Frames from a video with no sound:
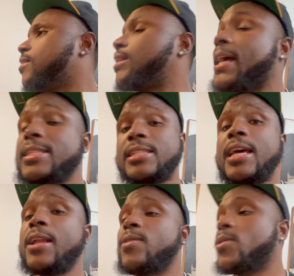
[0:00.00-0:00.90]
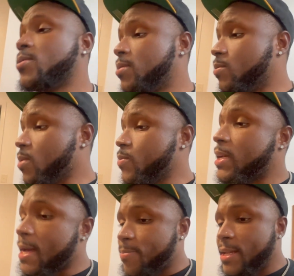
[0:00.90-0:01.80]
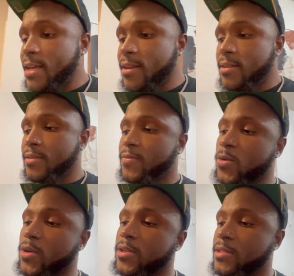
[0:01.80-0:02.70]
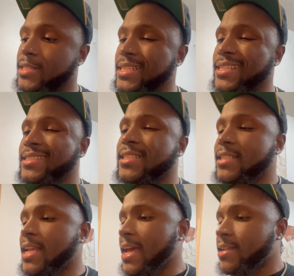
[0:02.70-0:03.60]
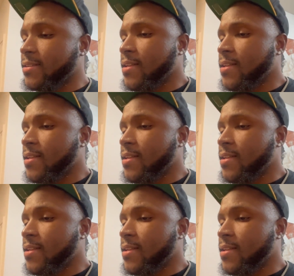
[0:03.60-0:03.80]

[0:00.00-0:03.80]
Like I said, I don't know what we got planned for tonight.